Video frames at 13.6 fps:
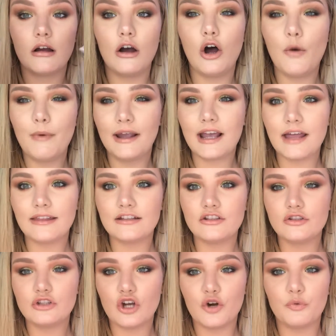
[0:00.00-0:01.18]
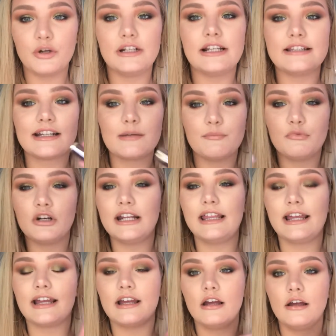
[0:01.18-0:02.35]
Oh my god, that's so pretty. It's like a pretty
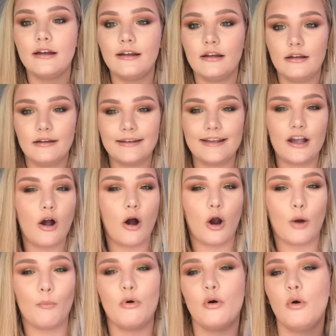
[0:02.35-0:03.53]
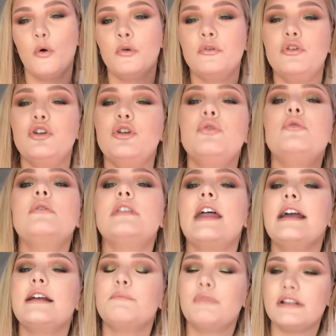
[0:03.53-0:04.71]
like caramel nude,
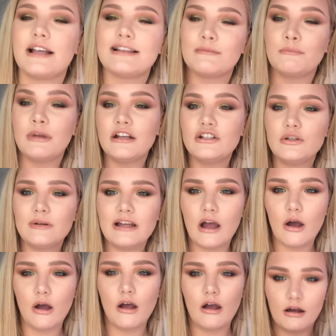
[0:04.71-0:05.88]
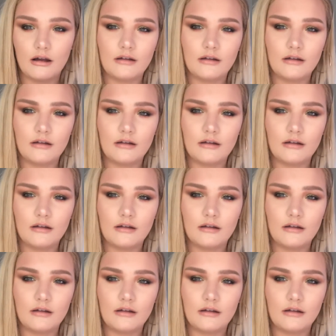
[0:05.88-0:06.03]
like, but it's got some pink to it. Oh,